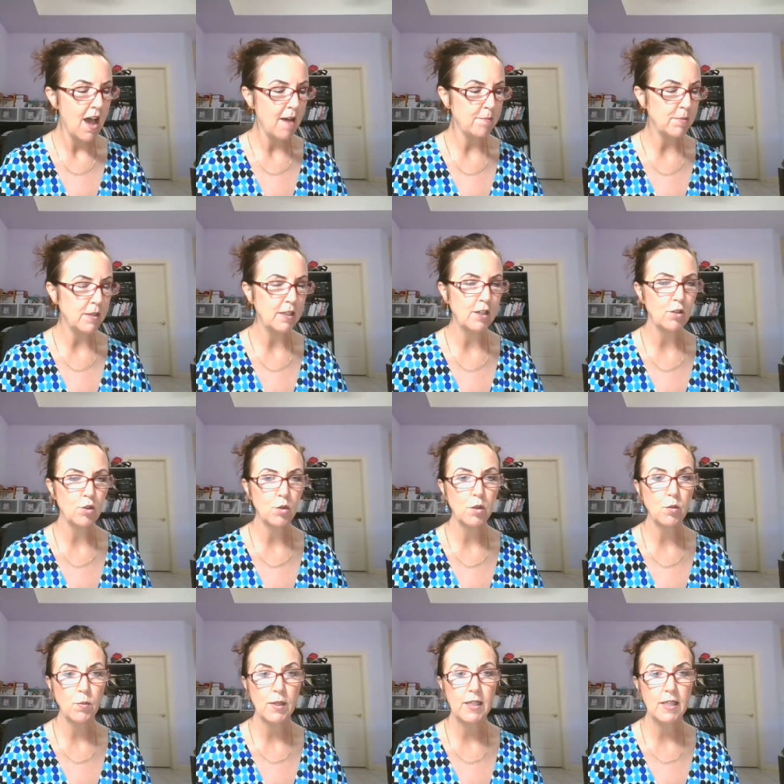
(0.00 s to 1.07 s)
I've been here
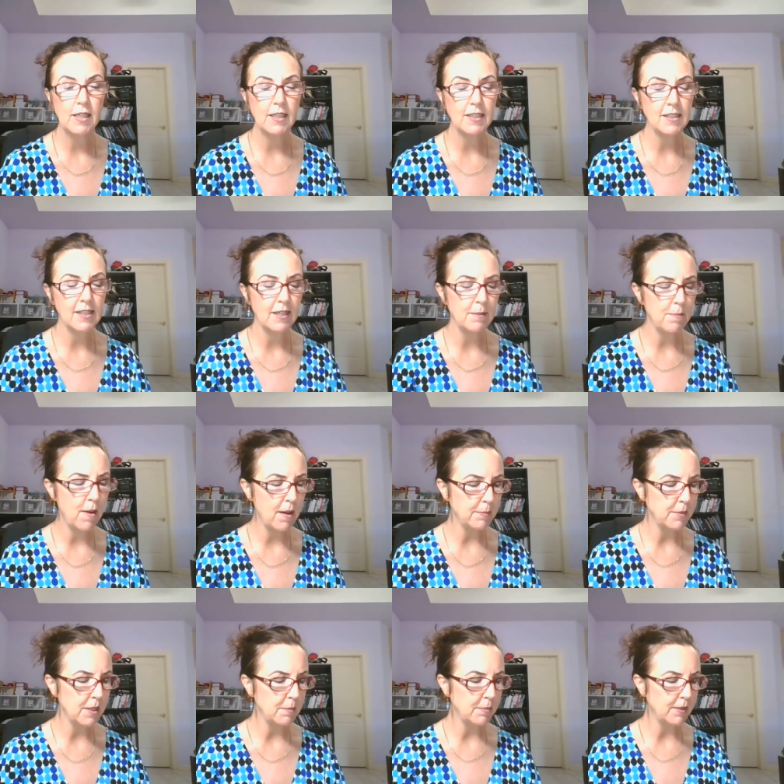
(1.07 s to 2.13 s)
doing readings and it
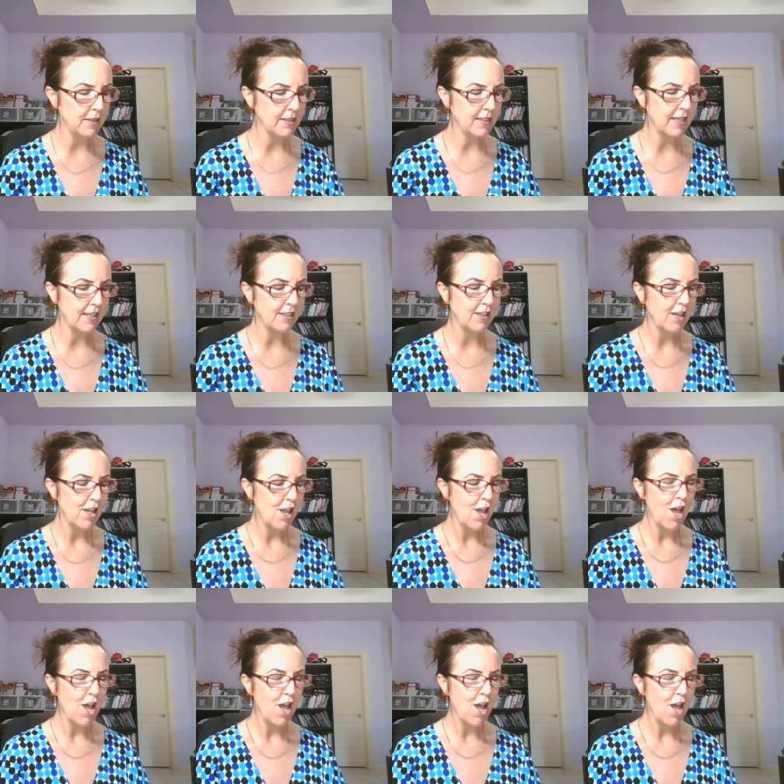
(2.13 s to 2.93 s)
popped up and it said,